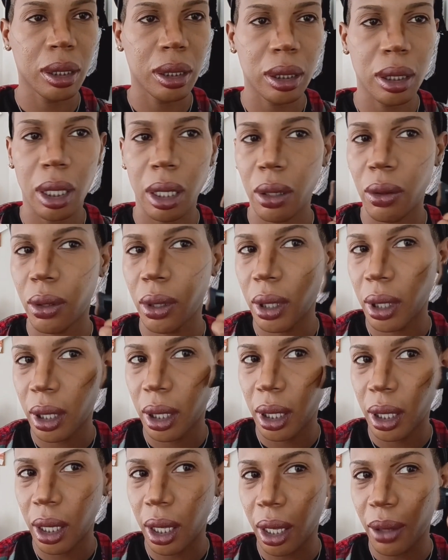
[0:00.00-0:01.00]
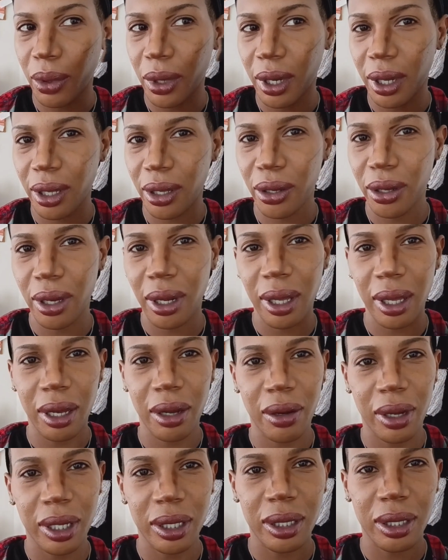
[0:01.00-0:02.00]
So you're gonna
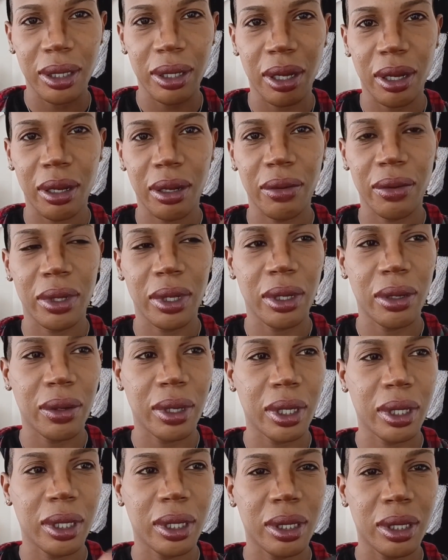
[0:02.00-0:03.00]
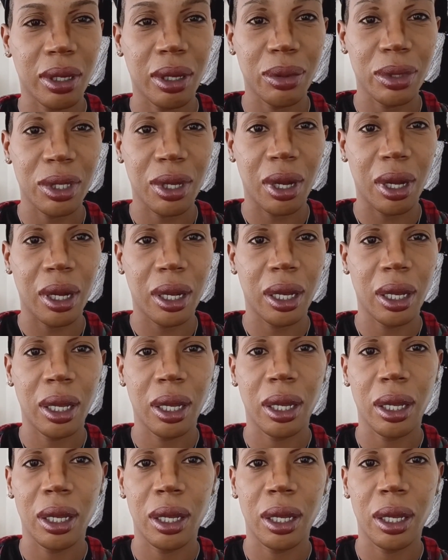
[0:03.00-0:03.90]
hear us talk really quickly. So I'm sorry.